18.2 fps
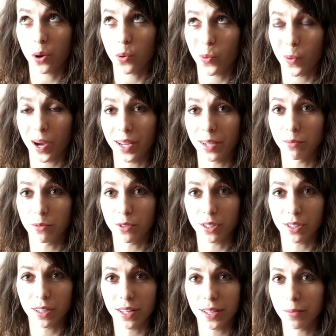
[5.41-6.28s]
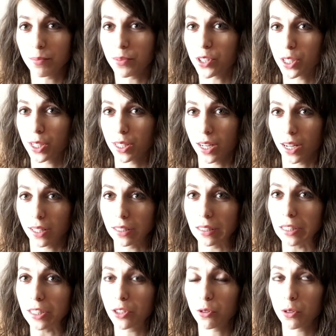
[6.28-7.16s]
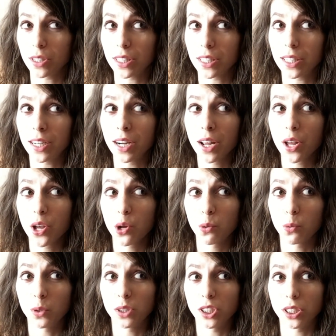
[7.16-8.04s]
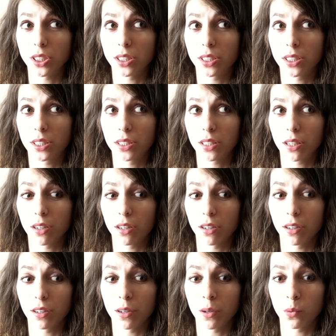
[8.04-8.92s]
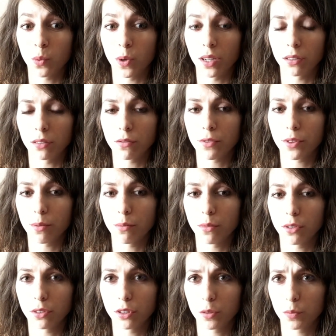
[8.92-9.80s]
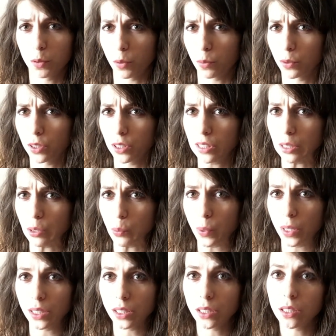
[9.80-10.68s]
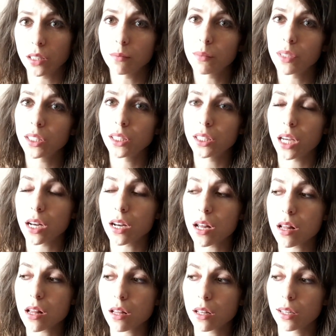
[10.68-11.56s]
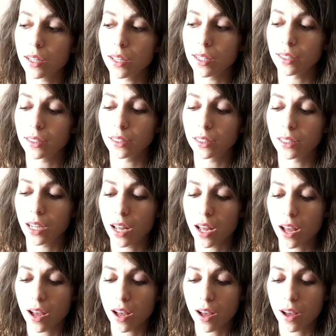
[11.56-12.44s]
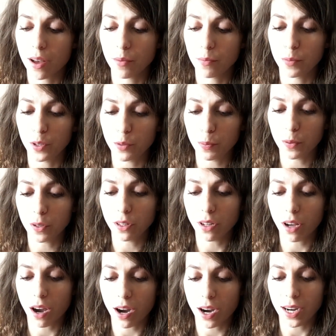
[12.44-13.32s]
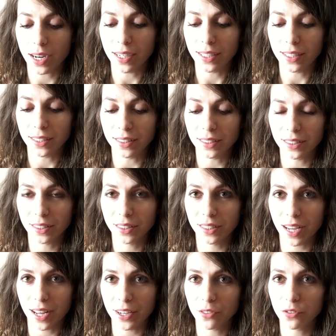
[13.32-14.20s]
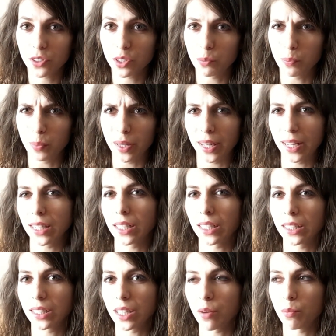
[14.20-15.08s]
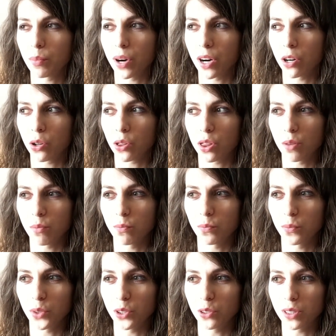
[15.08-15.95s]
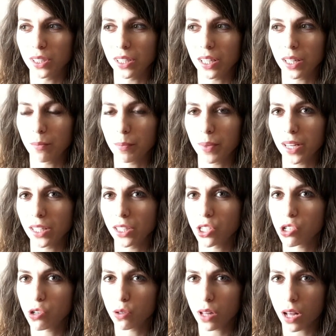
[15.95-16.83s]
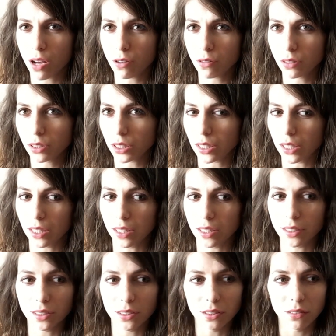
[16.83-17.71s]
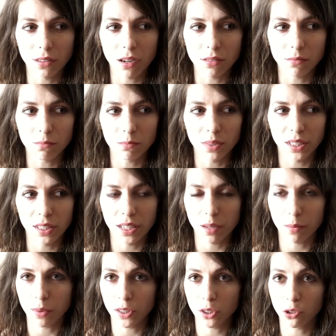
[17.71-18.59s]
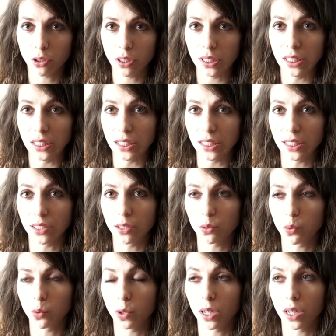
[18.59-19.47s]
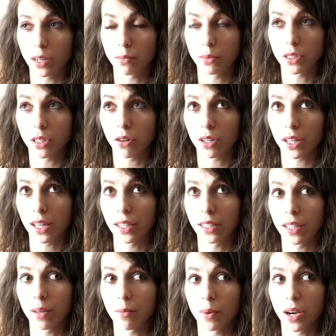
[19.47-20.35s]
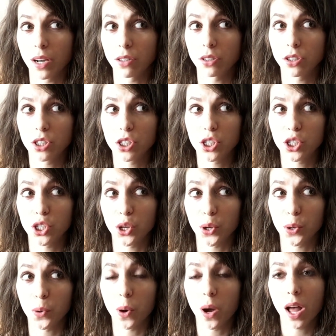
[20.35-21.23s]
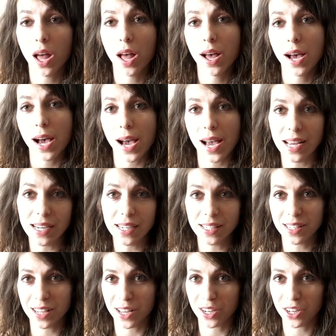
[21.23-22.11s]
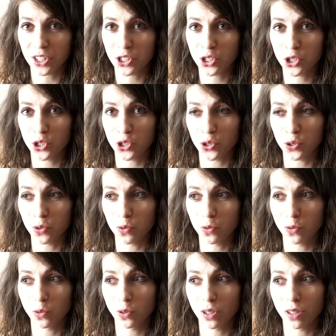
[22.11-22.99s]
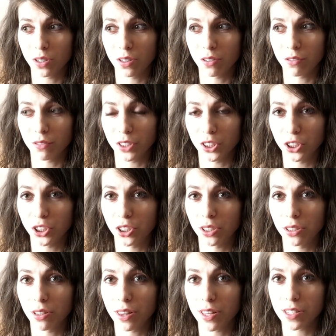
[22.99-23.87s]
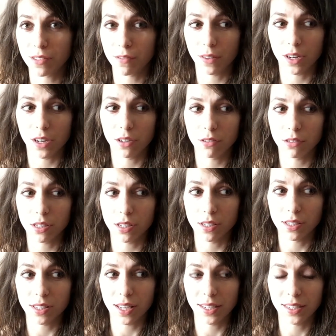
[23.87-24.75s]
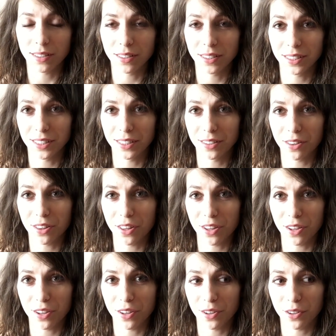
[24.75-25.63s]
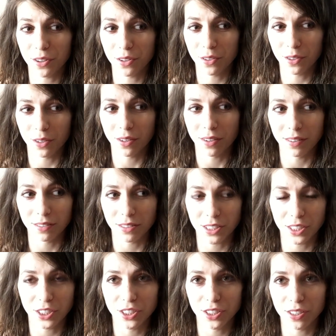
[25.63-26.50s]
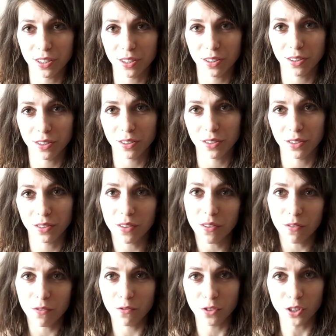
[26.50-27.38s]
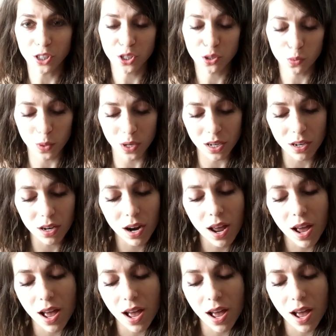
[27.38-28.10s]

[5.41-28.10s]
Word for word: acquired borderline personality disorder, which is uh, one of the most popular ones on my channel, and people are kind of complaining about the music being too loud and not being able to hear what I'm talking about. So I decided to reshoot this video since I deleted the original first one.